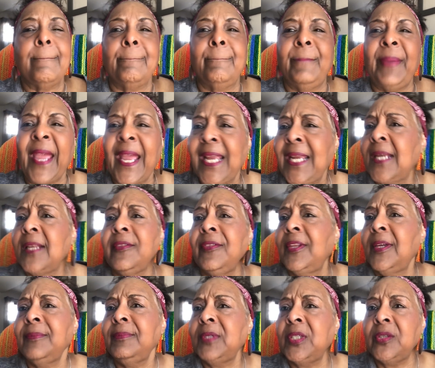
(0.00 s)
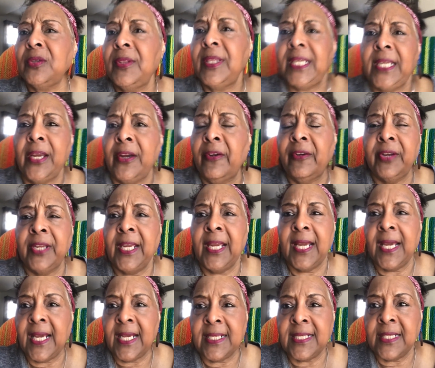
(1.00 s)
beckon them to the area,
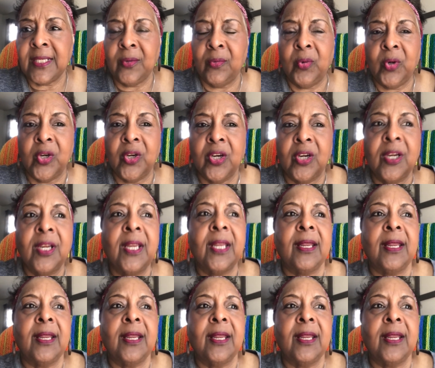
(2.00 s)
as it were.